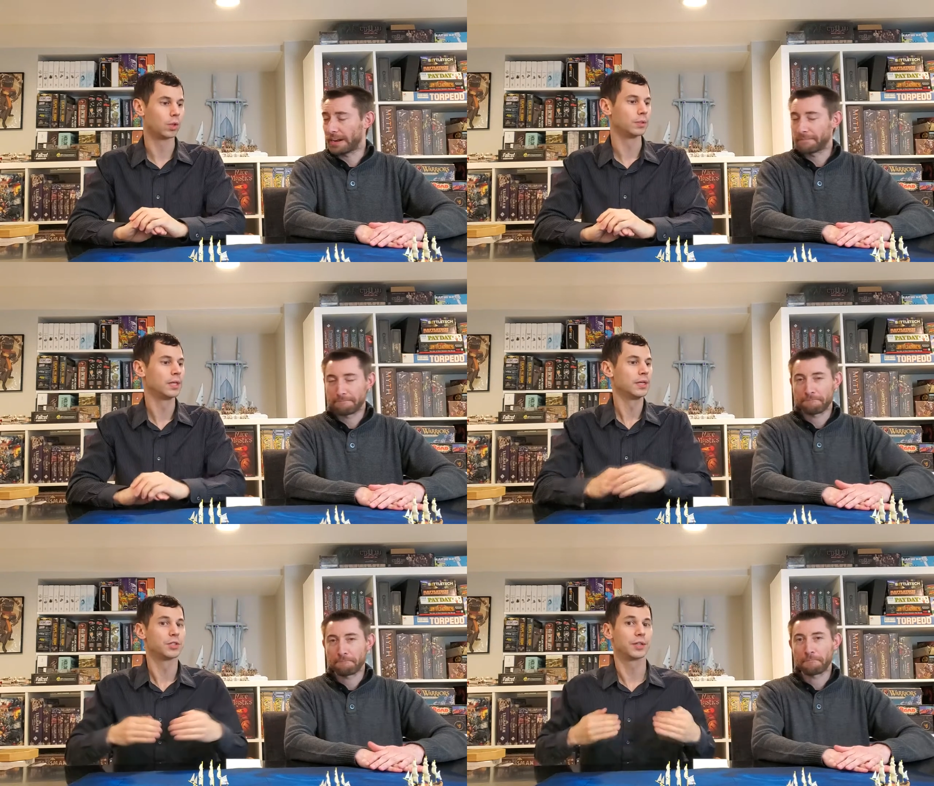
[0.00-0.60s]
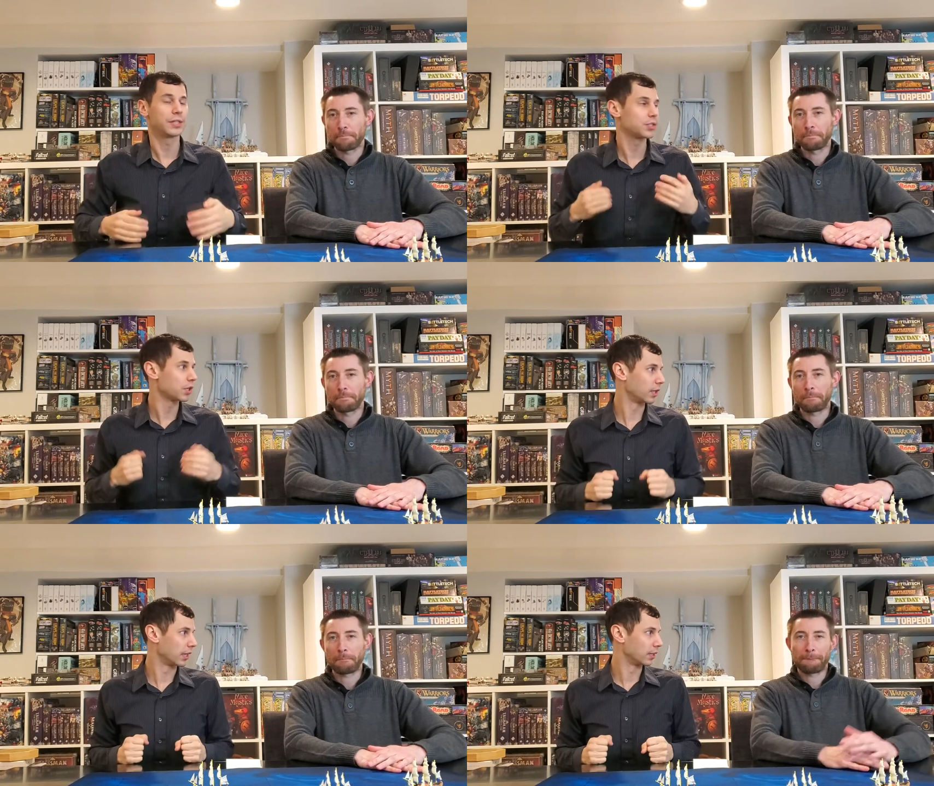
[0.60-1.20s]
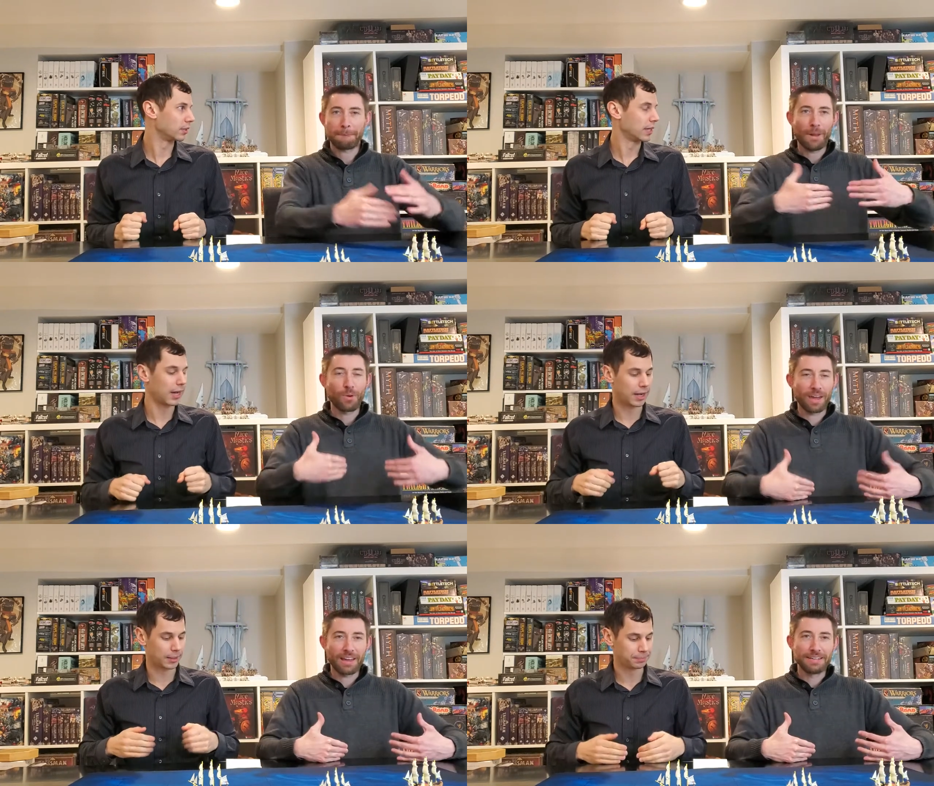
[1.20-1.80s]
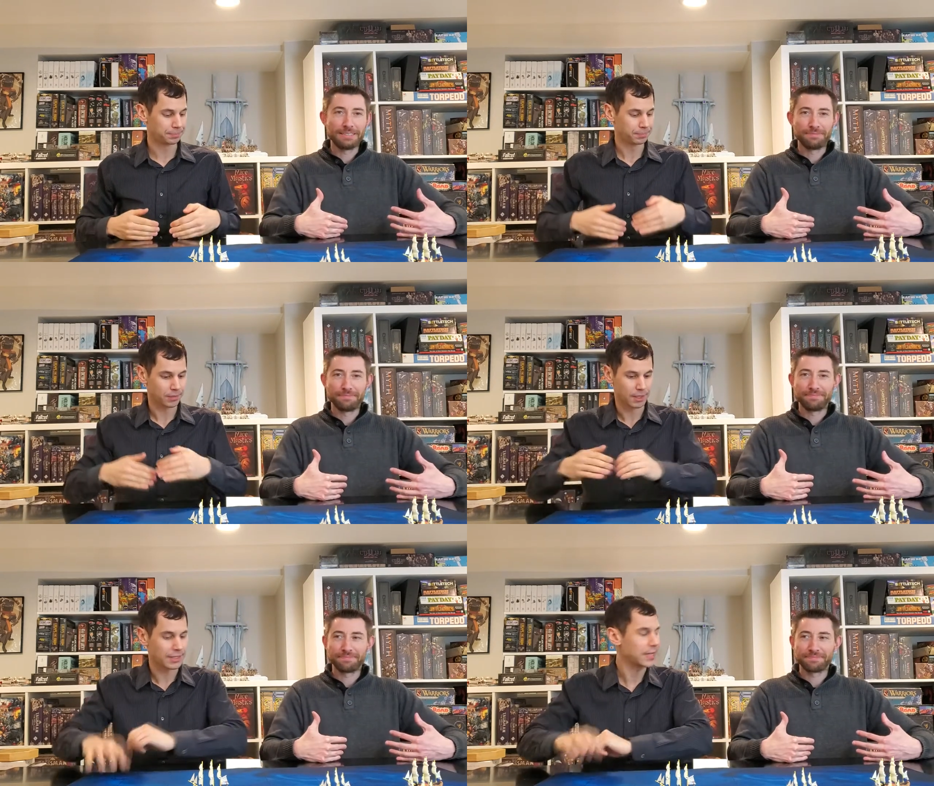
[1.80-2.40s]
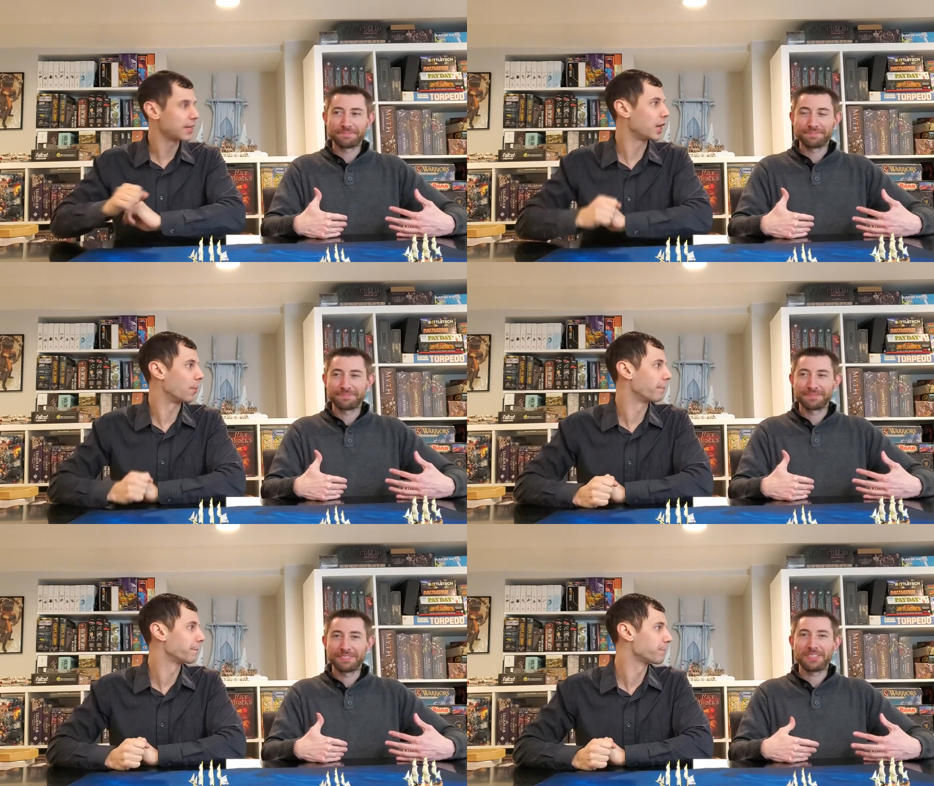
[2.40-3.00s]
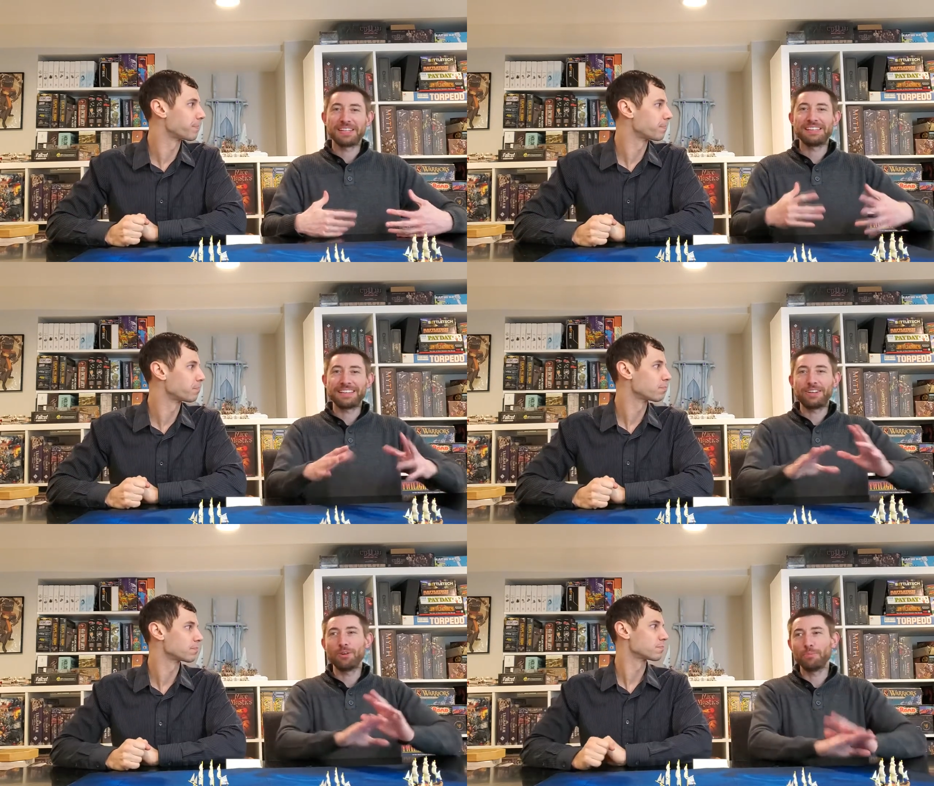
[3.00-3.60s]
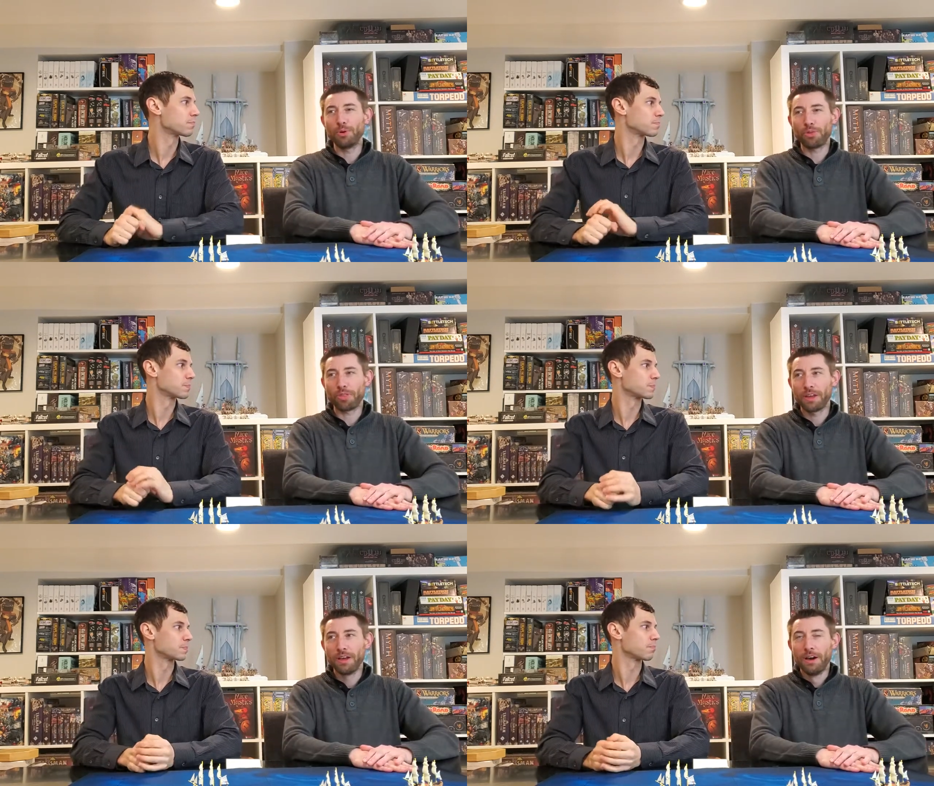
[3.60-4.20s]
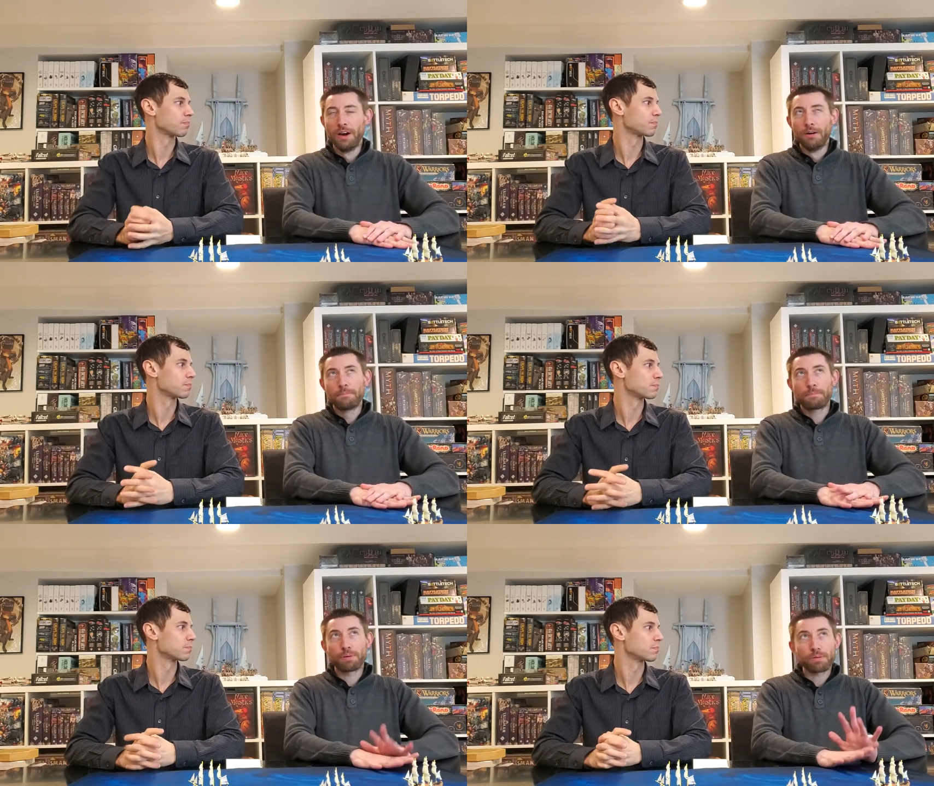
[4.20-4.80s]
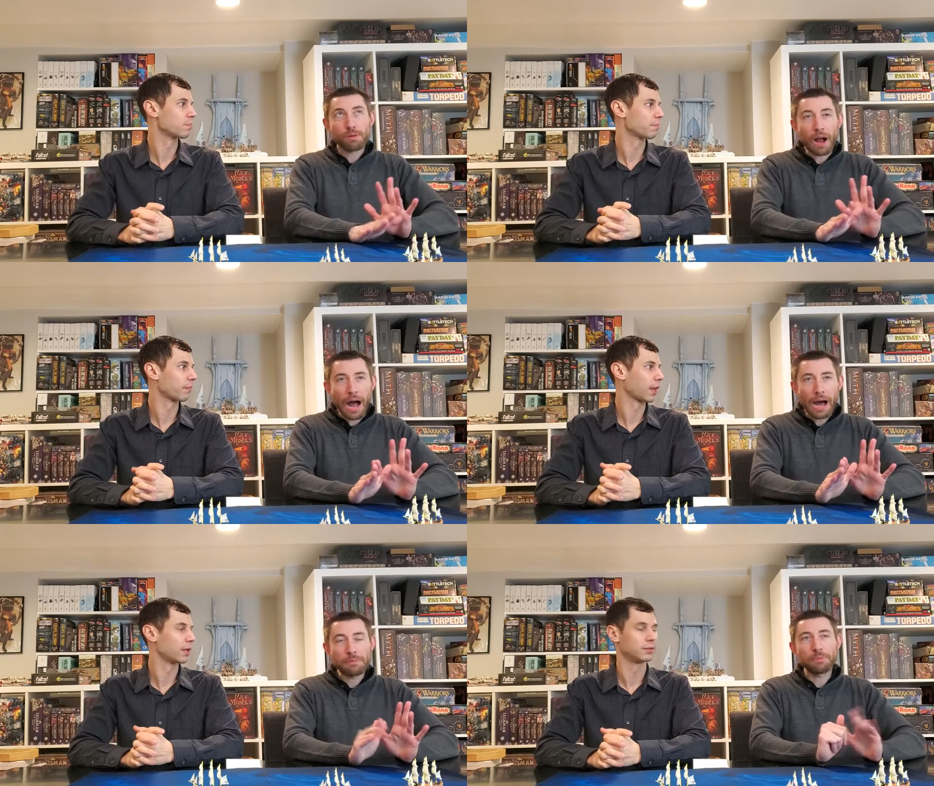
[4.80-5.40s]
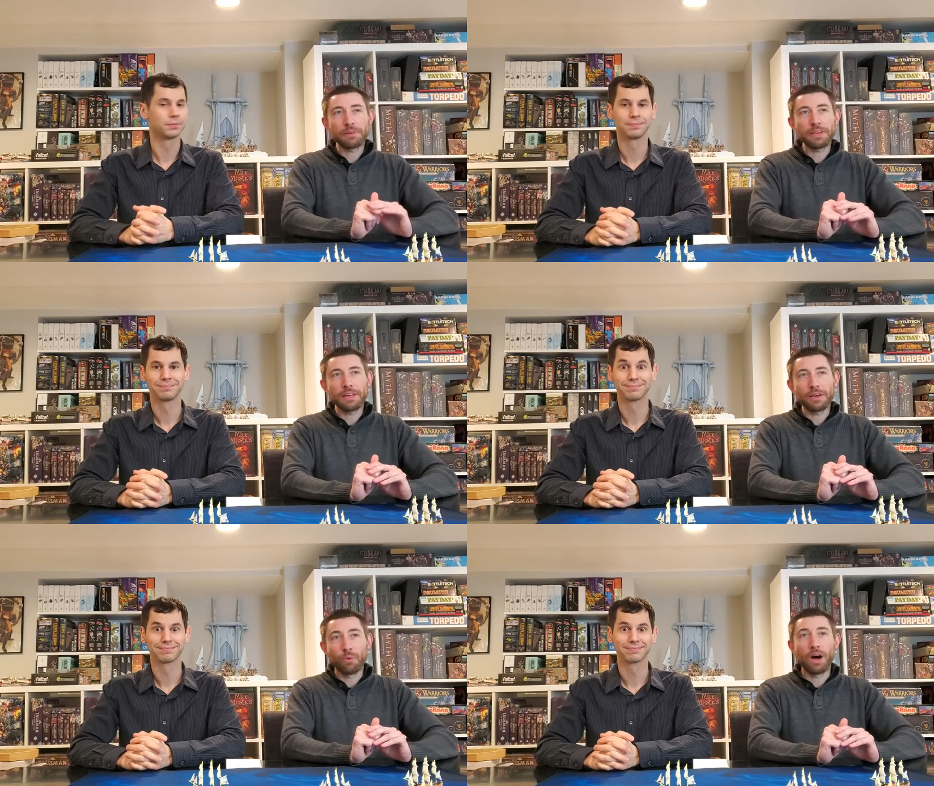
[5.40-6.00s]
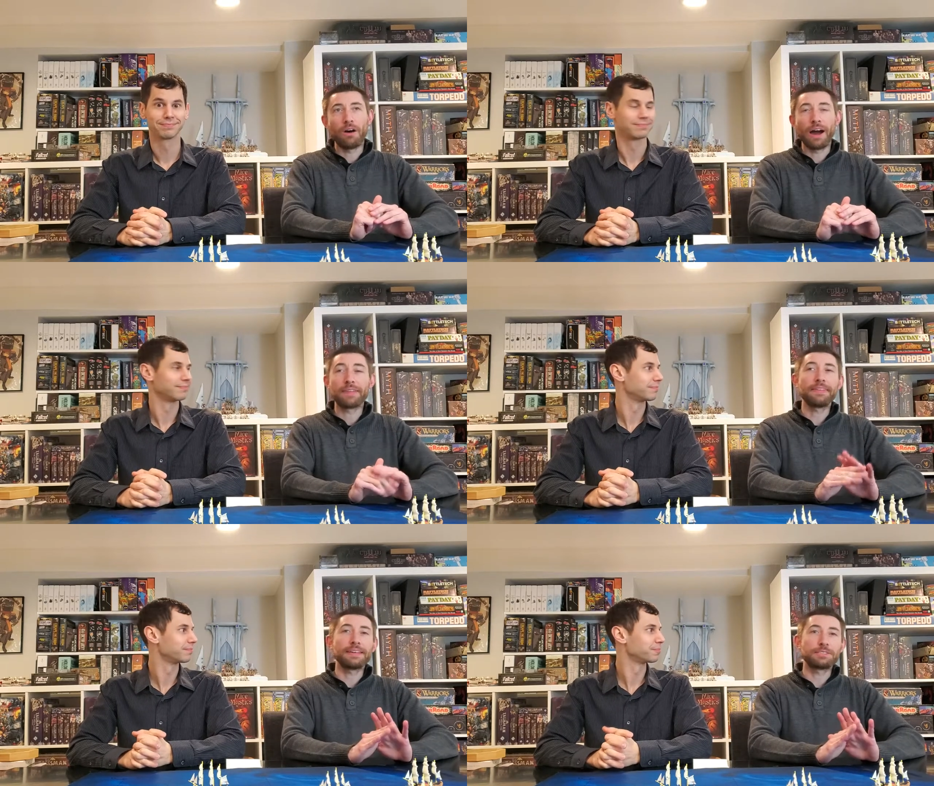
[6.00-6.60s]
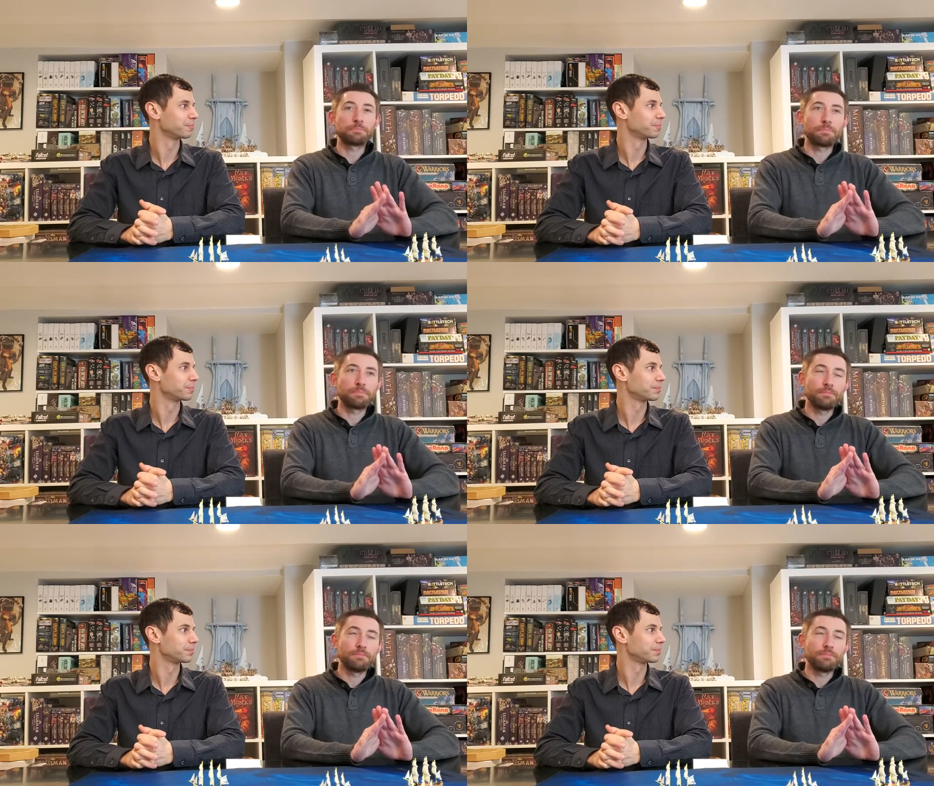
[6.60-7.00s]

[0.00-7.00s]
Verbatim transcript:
Speaker 1: Agree.
Speaker 2: So let's start it.
Speaker 1: Okay. Nintendo. The Nintendo booth, I think it's